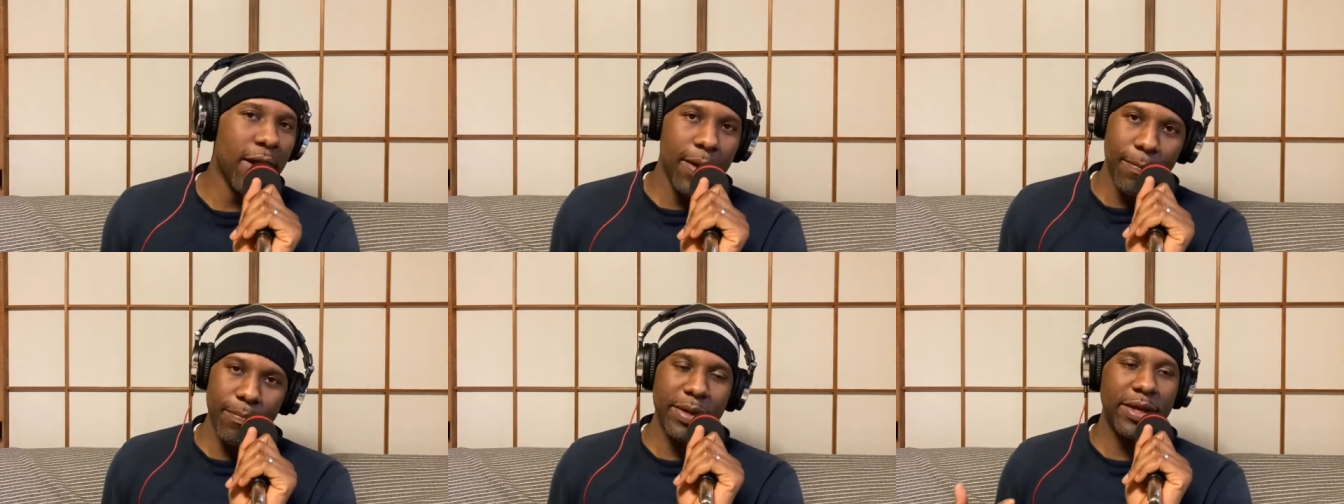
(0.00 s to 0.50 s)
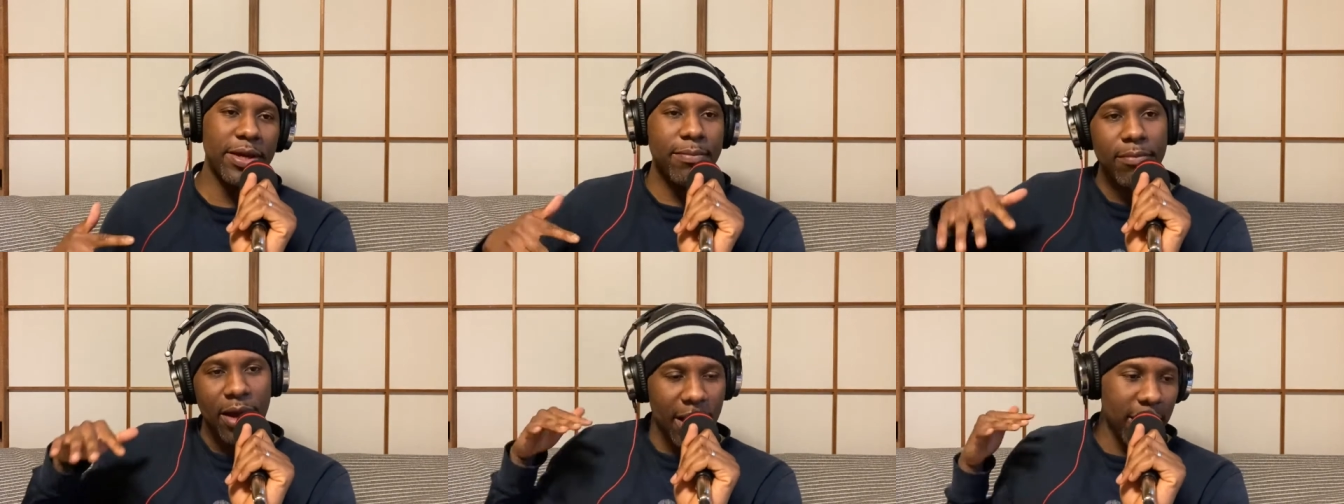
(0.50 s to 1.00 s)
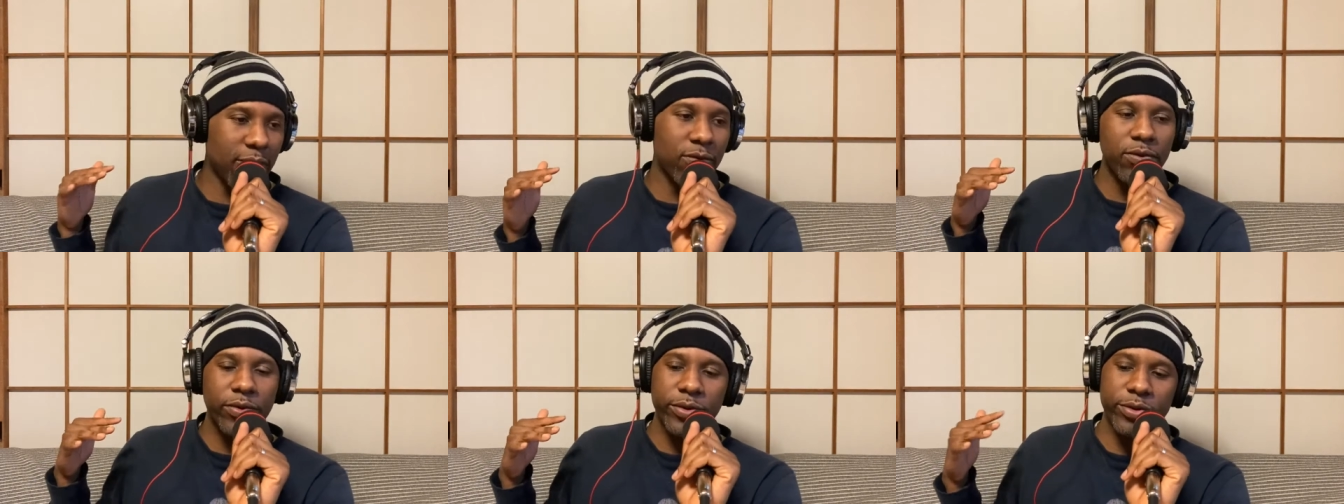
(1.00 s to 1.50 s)
me and my
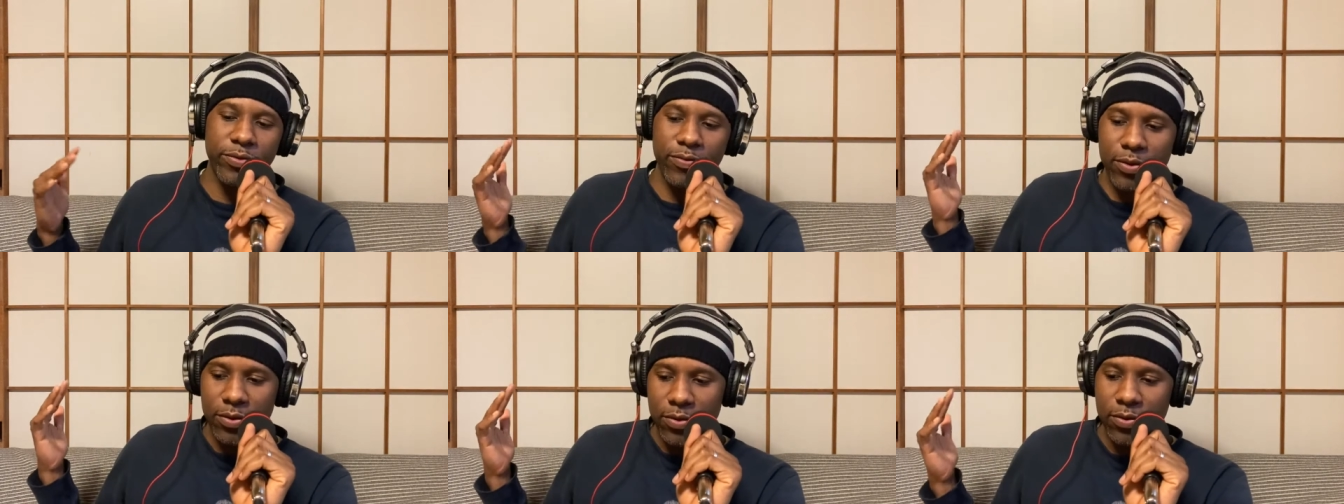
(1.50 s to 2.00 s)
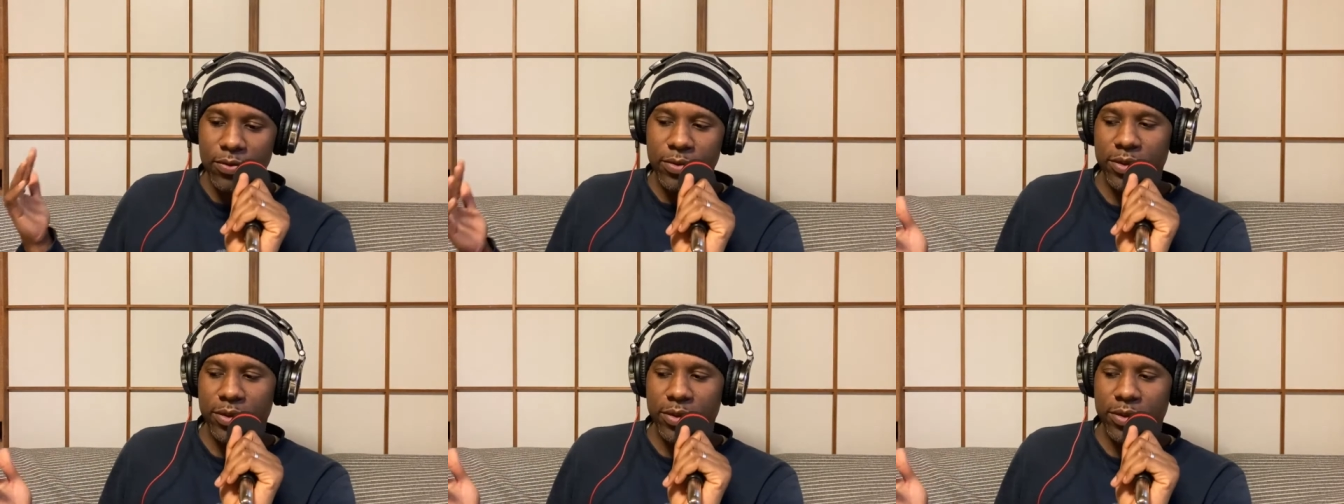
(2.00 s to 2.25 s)
crew used to roll.